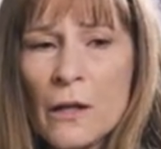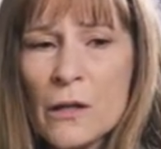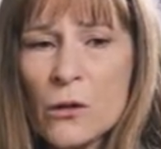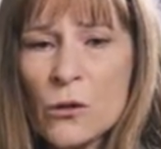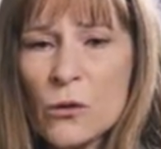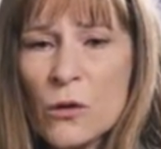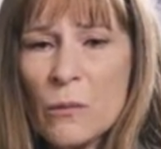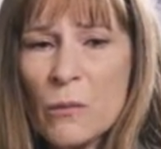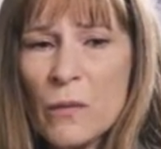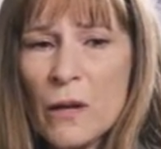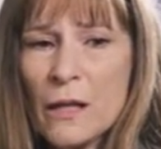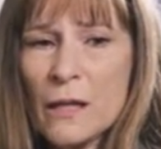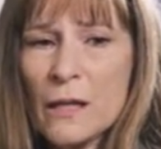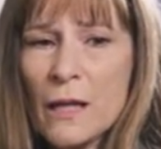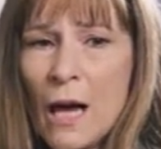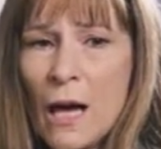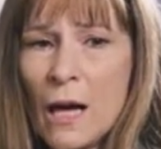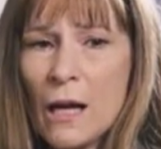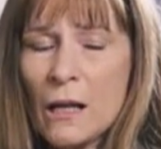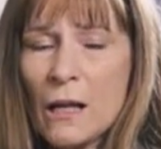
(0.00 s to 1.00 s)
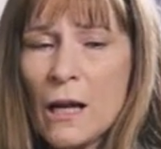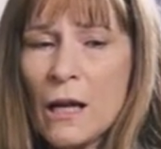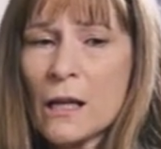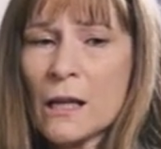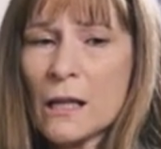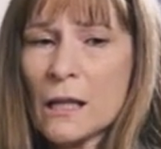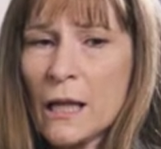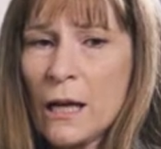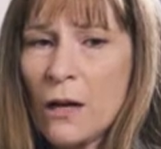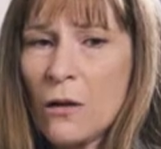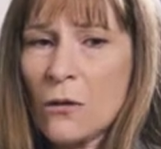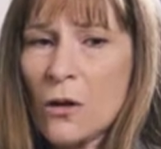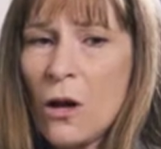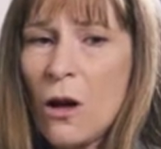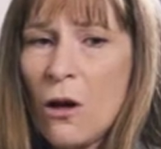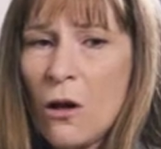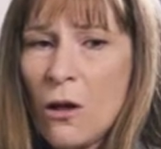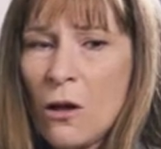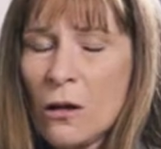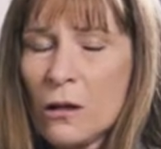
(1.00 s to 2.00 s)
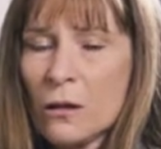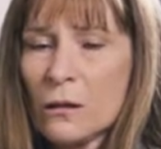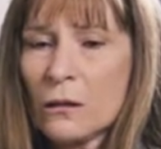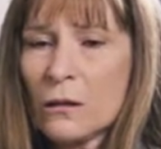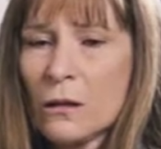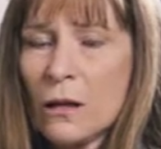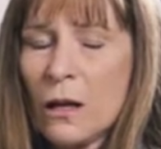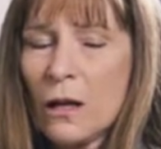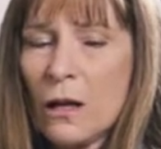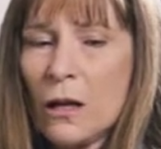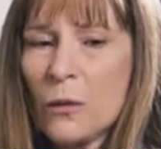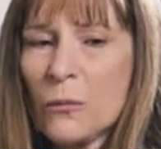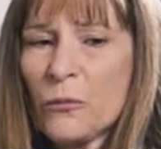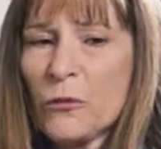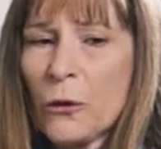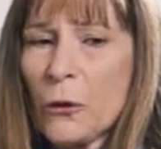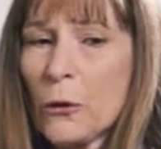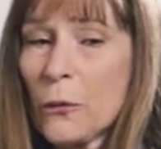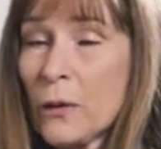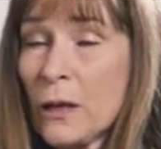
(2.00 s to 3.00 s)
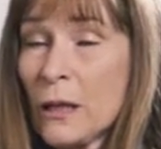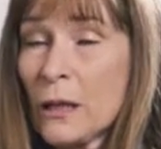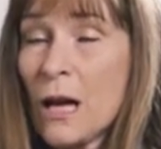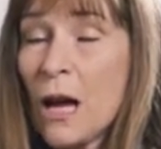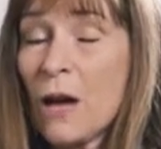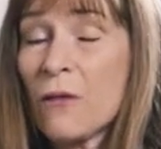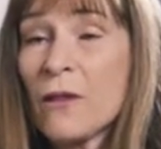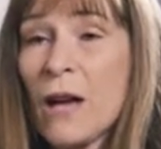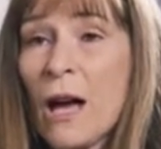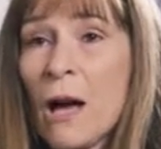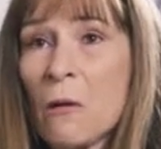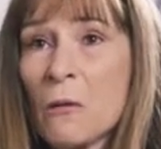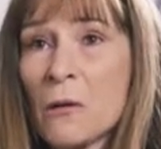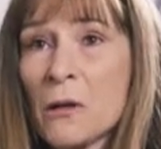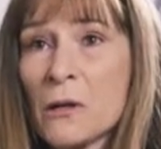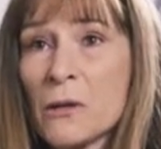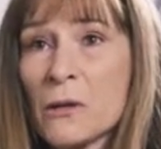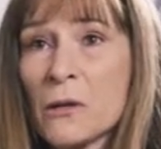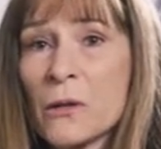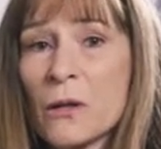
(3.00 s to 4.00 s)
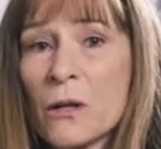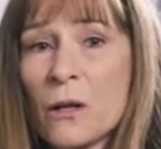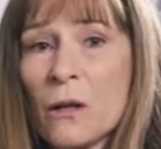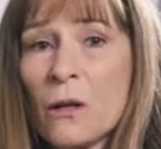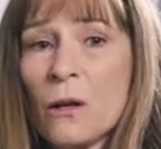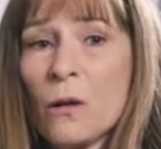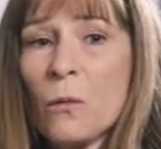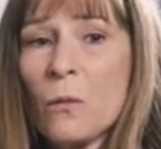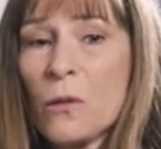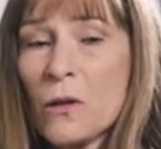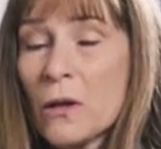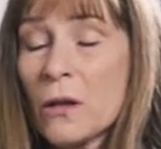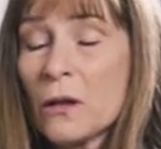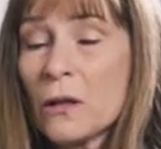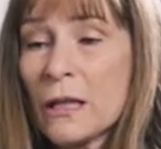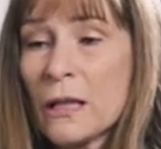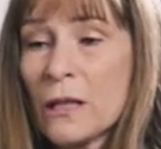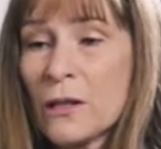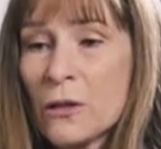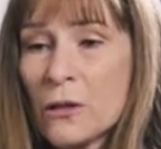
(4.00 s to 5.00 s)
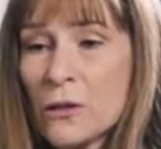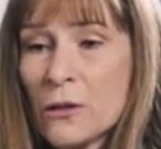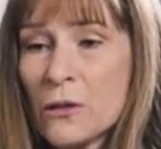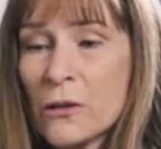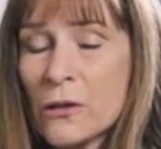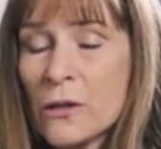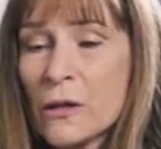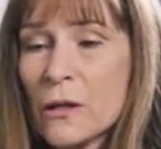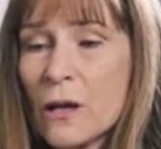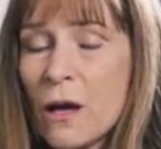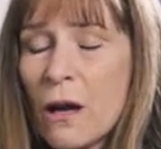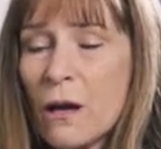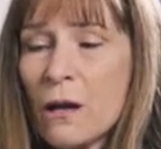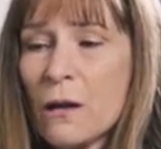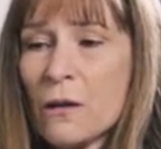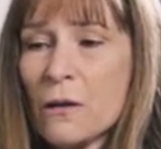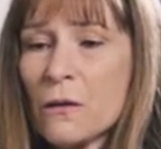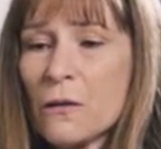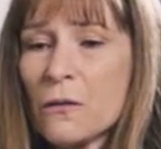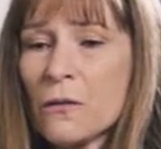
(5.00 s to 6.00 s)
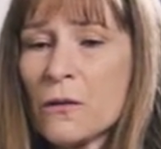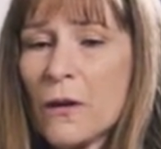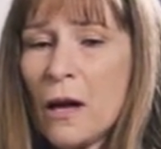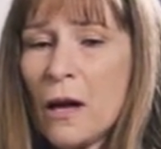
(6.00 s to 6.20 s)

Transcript: this trip, they sat at a town hall um, for three and a half hours with the leaders of